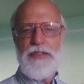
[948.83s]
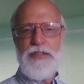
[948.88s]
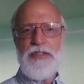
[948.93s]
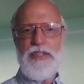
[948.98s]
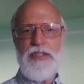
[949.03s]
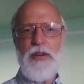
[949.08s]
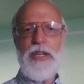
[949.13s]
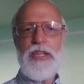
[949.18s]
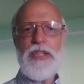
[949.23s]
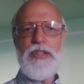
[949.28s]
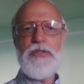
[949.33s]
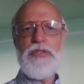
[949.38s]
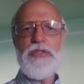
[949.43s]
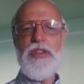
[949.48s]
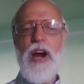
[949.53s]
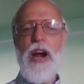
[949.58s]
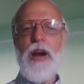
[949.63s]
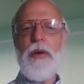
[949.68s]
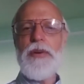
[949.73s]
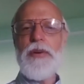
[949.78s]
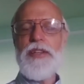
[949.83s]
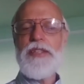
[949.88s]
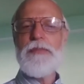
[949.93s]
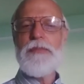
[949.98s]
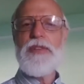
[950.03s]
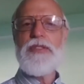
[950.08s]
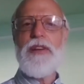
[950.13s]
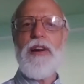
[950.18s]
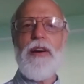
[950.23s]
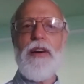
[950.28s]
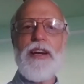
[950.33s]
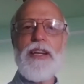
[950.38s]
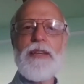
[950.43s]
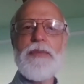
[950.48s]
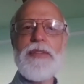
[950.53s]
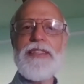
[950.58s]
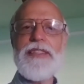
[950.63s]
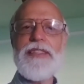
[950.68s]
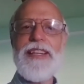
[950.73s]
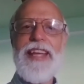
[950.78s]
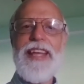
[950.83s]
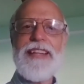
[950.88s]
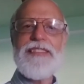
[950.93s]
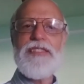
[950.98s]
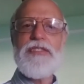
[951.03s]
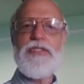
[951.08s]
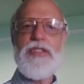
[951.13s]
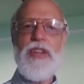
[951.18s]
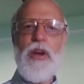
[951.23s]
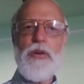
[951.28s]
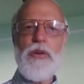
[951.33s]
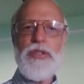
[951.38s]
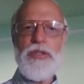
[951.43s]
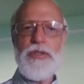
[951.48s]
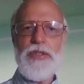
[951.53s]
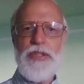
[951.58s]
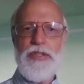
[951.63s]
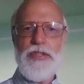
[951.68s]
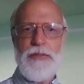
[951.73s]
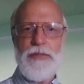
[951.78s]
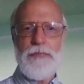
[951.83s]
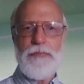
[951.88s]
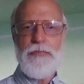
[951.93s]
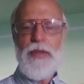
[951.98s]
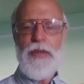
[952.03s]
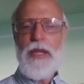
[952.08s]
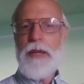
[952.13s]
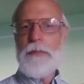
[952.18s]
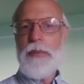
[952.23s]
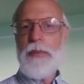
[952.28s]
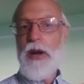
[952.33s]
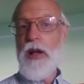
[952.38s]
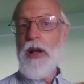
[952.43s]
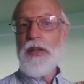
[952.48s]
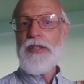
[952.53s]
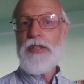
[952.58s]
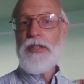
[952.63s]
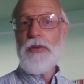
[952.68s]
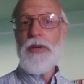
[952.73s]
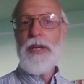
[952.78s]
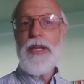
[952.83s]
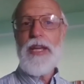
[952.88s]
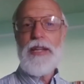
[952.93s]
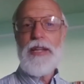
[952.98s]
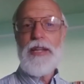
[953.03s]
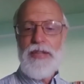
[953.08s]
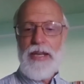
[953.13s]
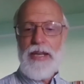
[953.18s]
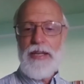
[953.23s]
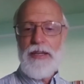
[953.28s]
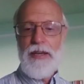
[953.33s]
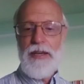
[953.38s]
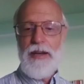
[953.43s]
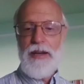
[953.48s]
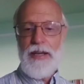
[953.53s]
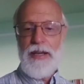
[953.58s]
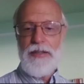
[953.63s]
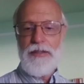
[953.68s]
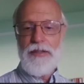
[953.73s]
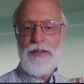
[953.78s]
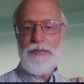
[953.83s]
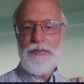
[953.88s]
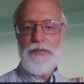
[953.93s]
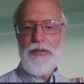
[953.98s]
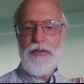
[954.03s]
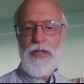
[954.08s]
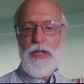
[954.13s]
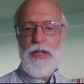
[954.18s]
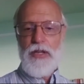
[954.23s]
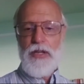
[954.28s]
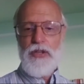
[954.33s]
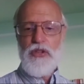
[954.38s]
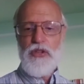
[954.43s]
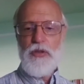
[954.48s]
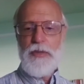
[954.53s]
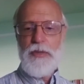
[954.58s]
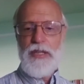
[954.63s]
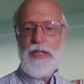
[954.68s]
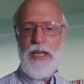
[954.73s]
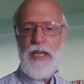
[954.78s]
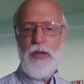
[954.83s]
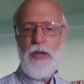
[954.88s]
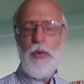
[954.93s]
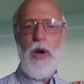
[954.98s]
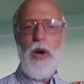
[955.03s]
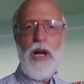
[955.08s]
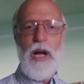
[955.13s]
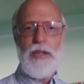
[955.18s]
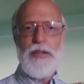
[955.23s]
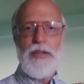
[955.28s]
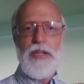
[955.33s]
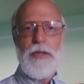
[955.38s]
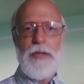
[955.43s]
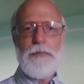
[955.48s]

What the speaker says: And so he used Darwinism as an argument against socialism, but also against any kind of human equality.